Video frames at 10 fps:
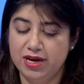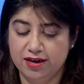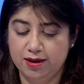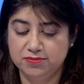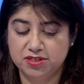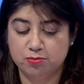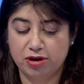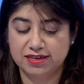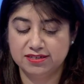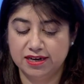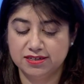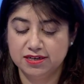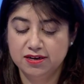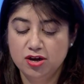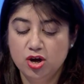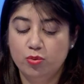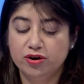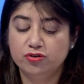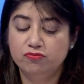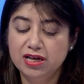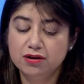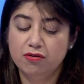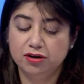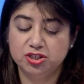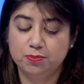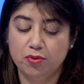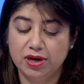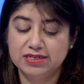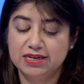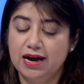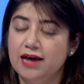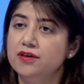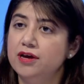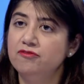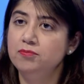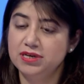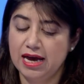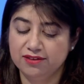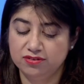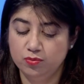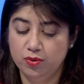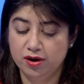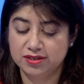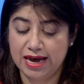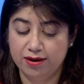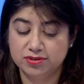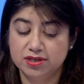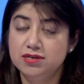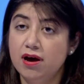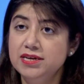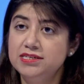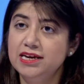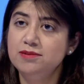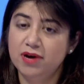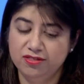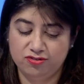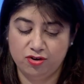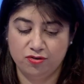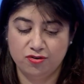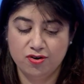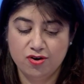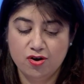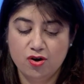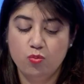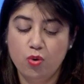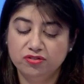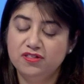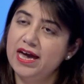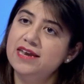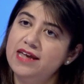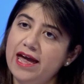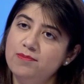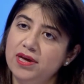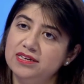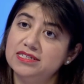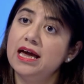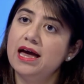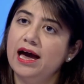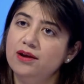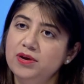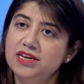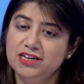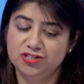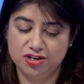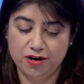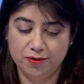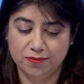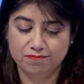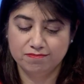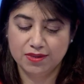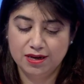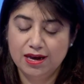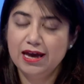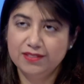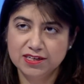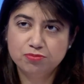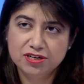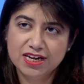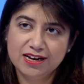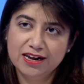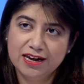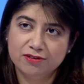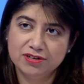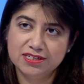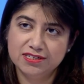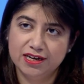when it comes to Brexit. We're at a real crunch point and the government hasn't worked out, 19 months on, what the end game is, and we need to know." That's pretty clear, isn't